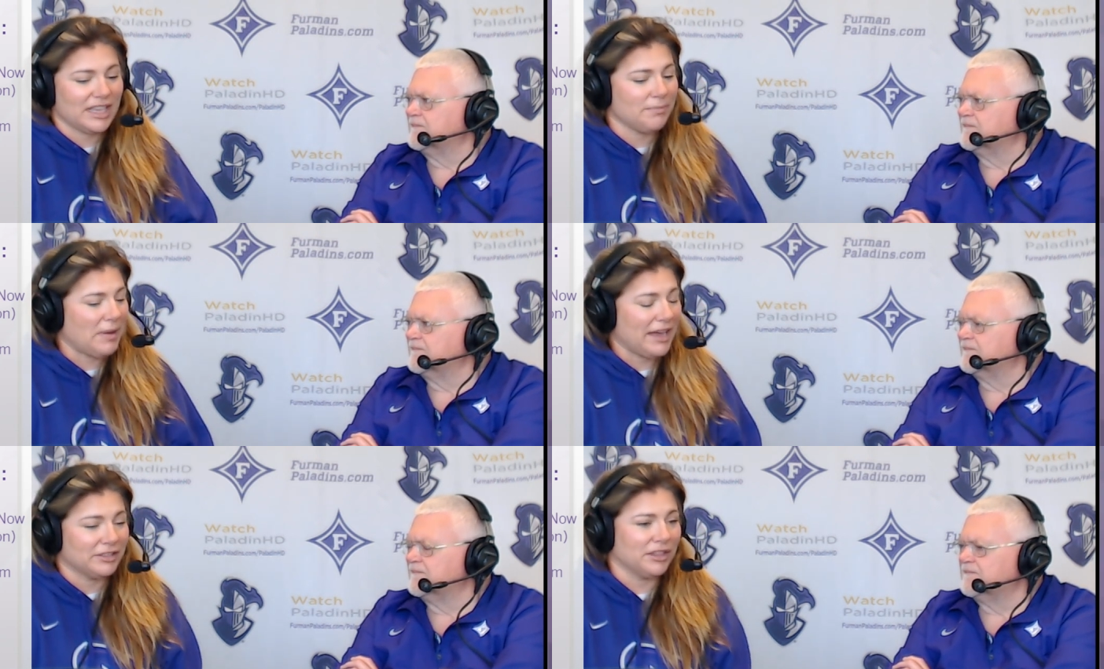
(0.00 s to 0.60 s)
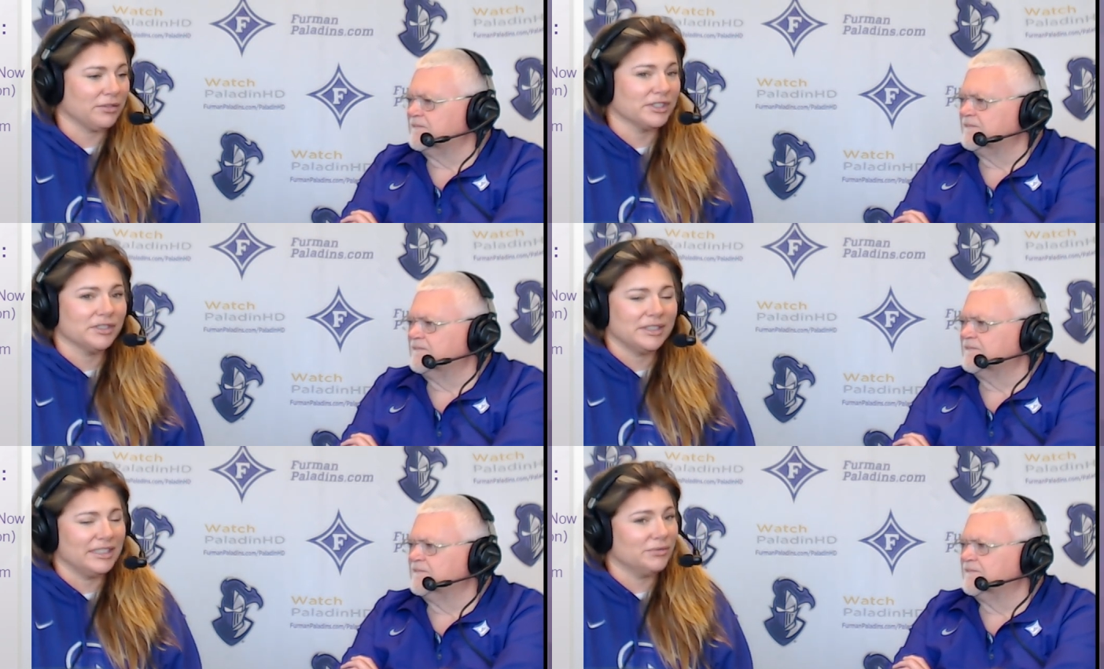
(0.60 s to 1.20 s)
Speaker 1: keep pounding
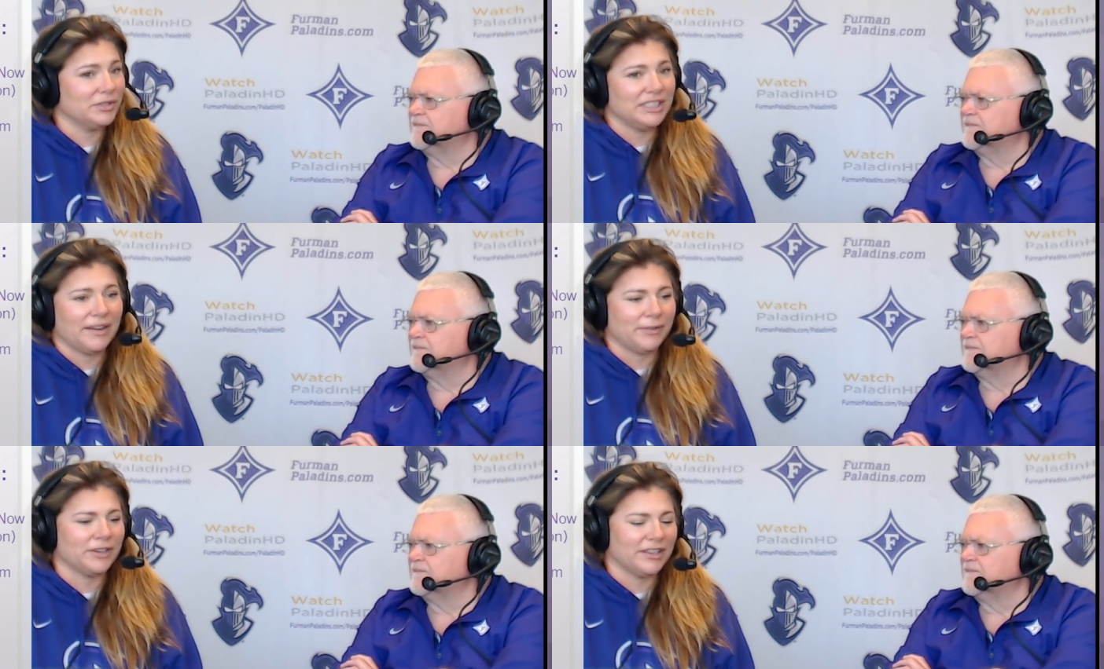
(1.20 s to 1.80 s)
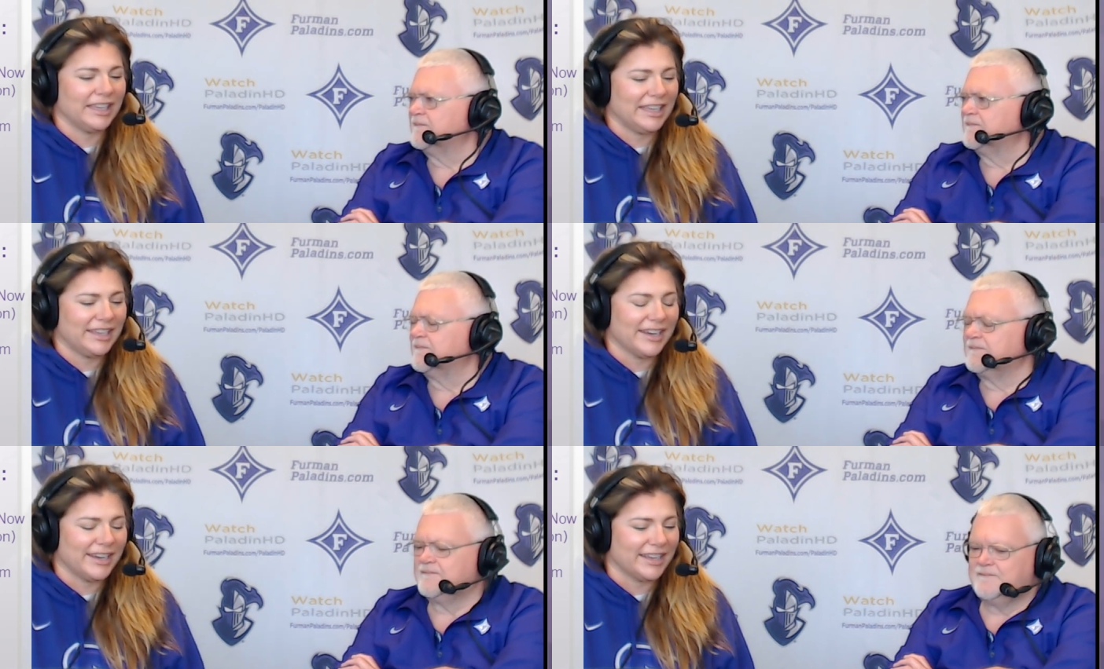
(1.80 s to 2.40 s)
through. And we
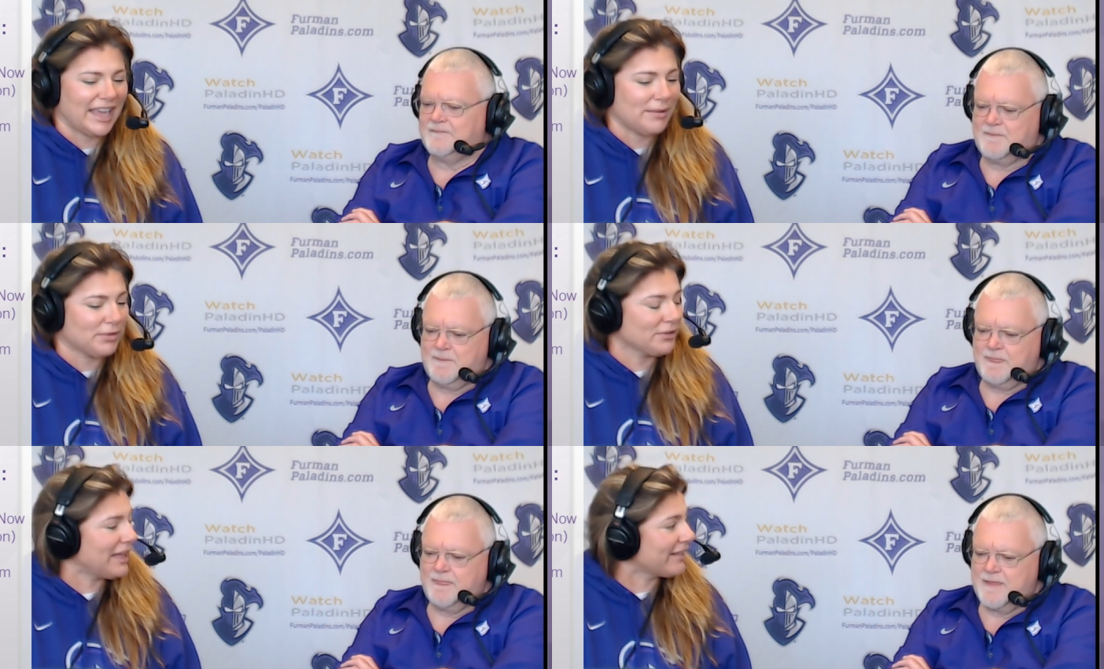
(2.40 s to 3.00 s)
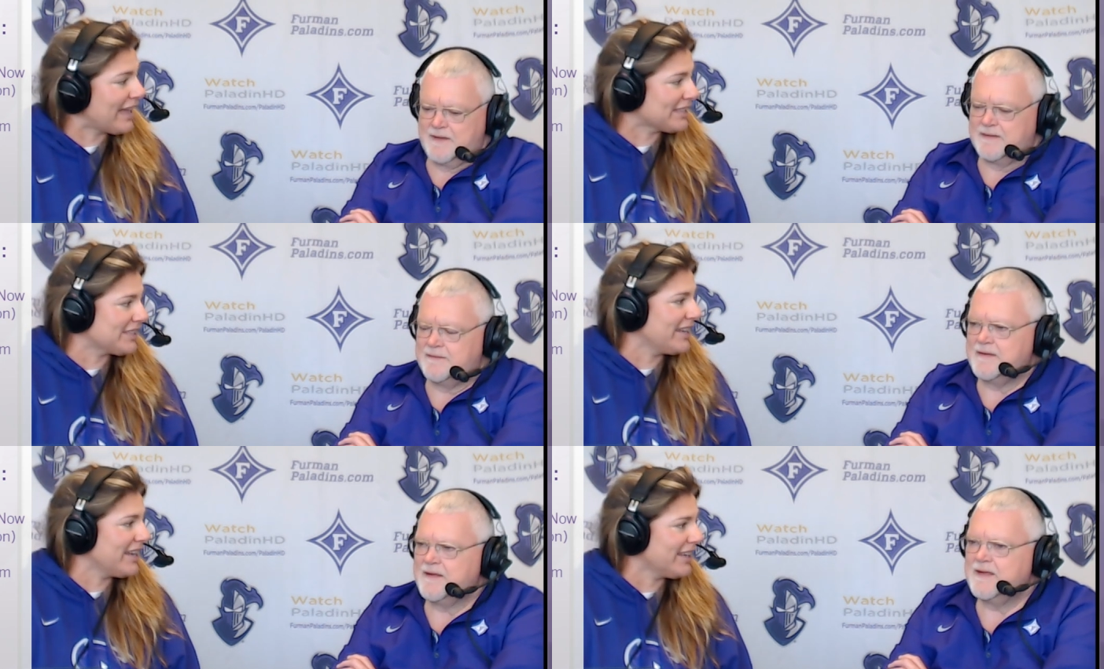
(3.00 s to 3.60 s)
definitely uh, came through that
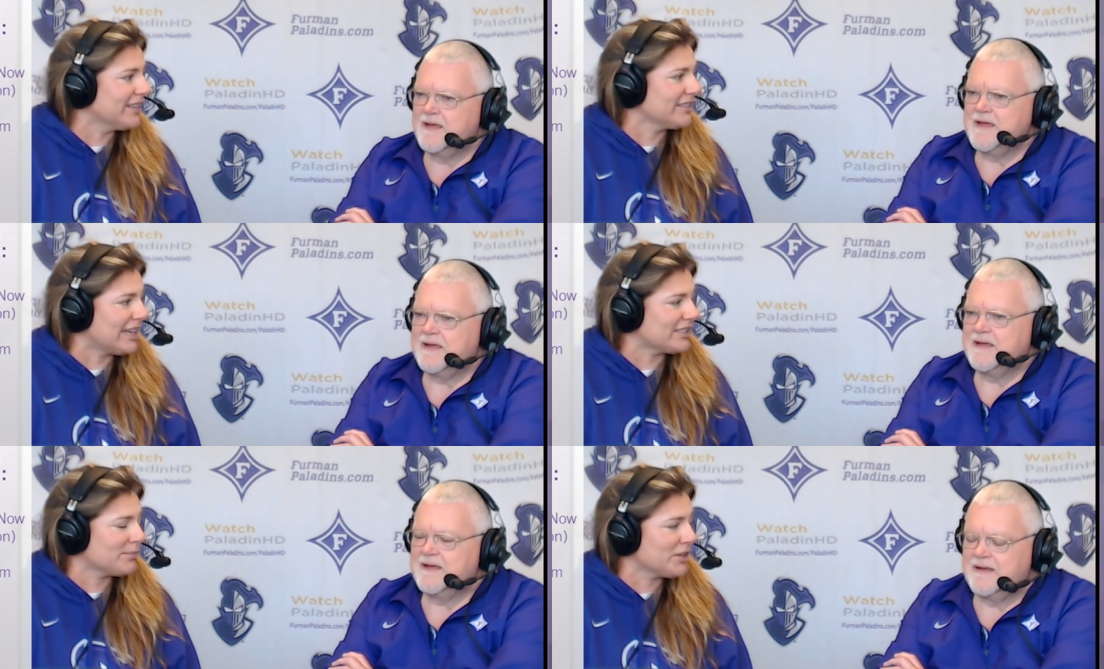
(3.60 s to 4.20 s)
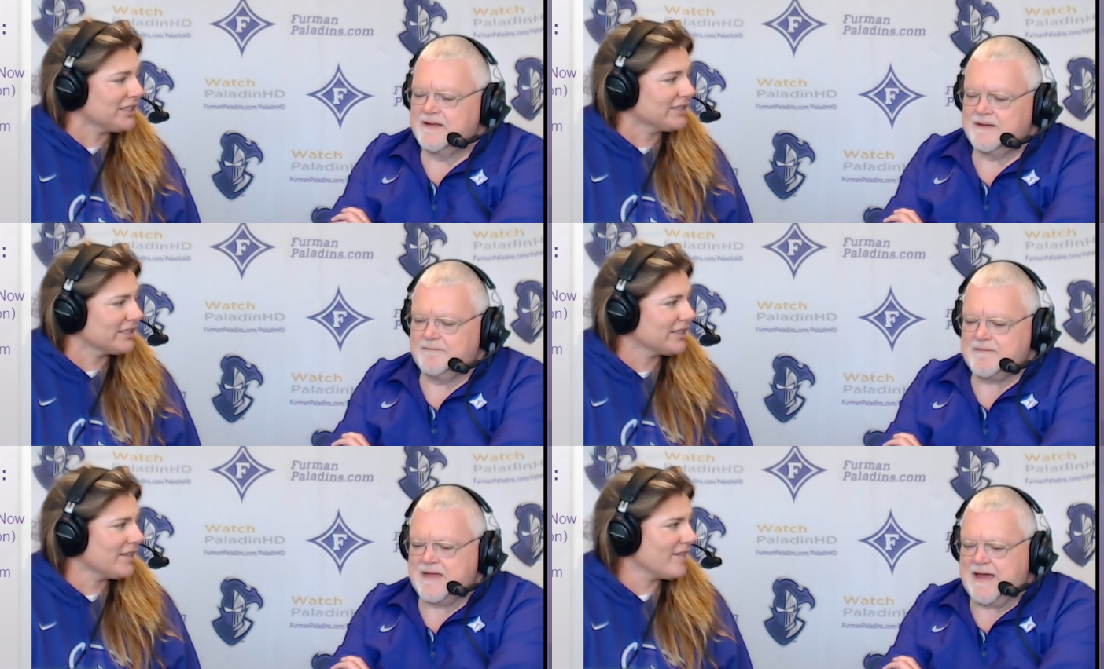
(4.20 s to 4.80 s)
last inning and got some
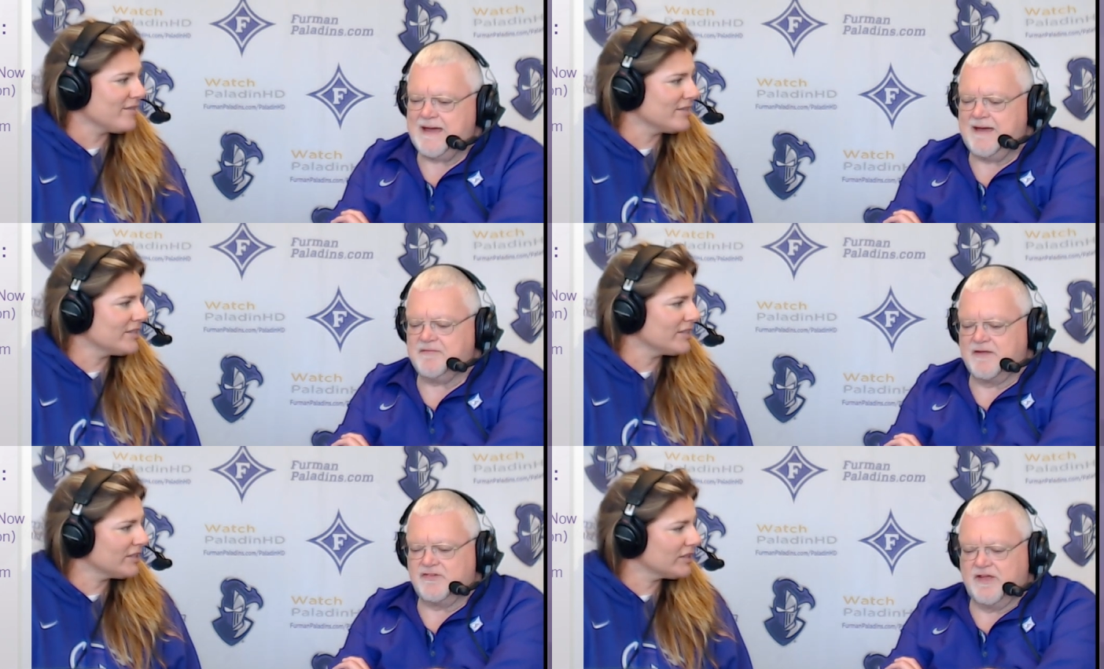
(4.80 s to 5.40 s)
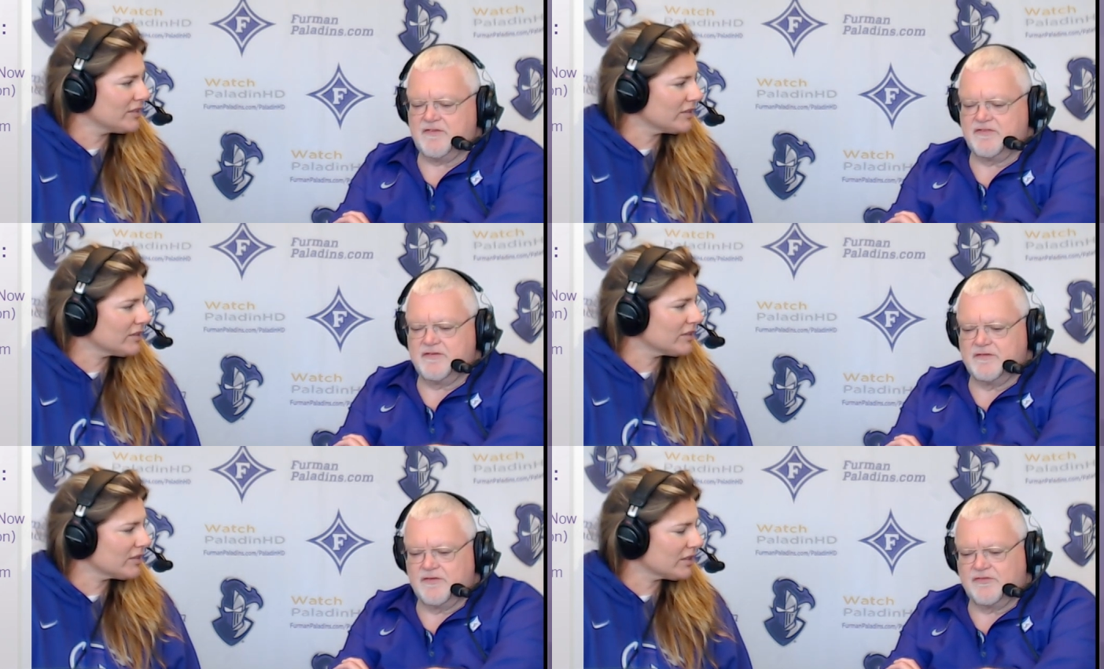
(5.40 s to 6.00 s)
runs. Having
Speaker 2: a chance
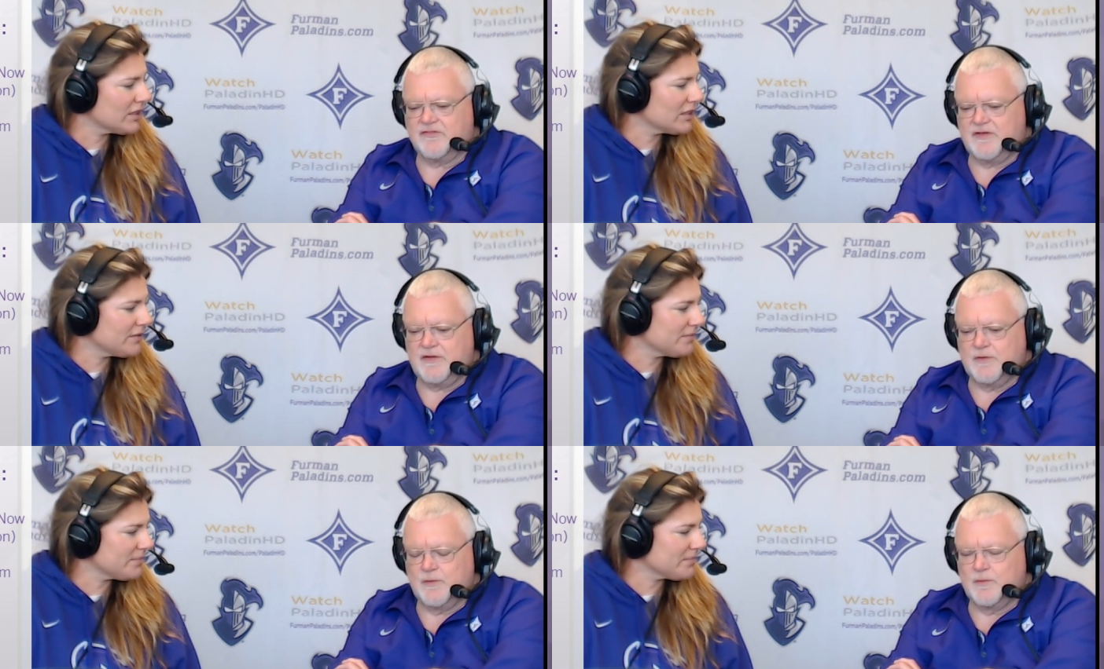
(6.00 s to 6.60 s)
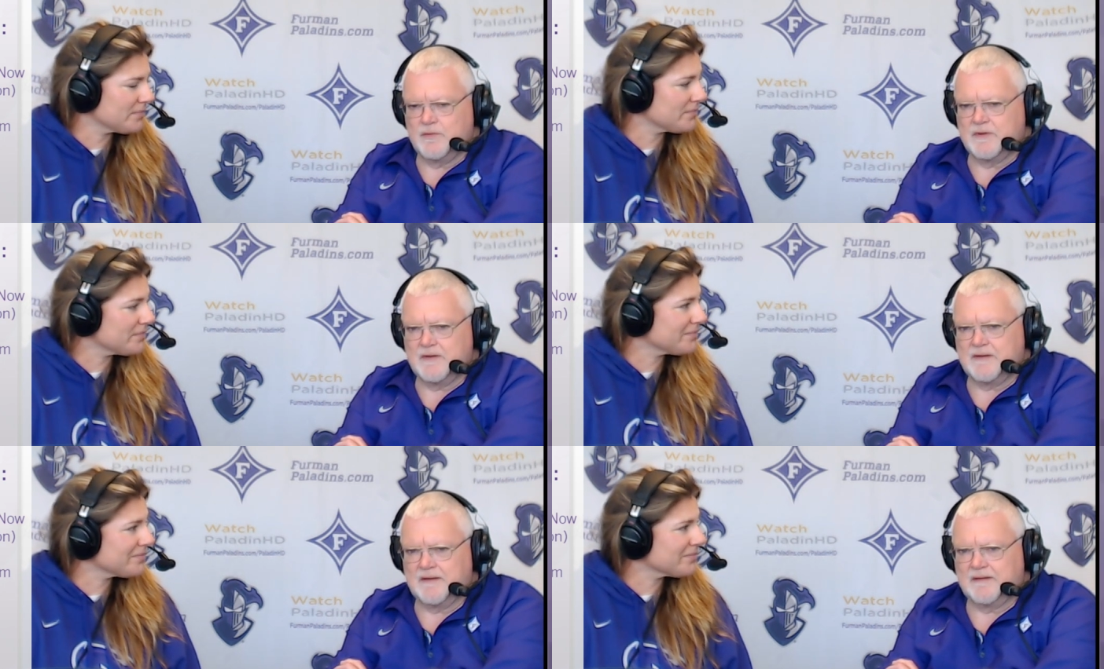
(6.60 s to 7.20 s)
to, to see you
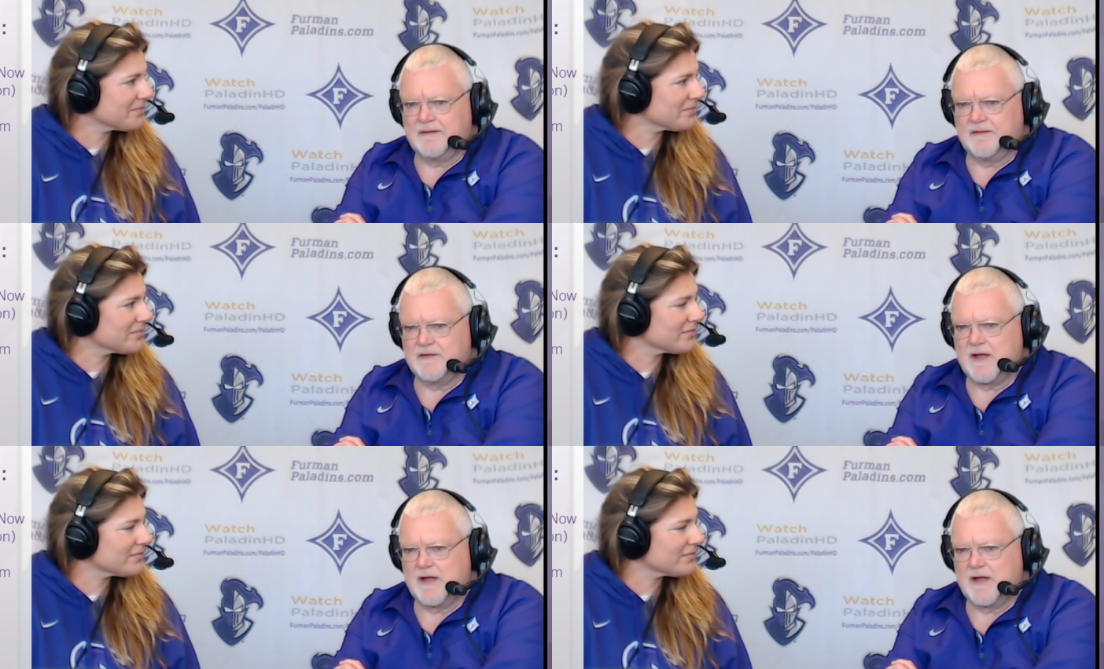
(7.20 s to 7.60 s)
uh, in the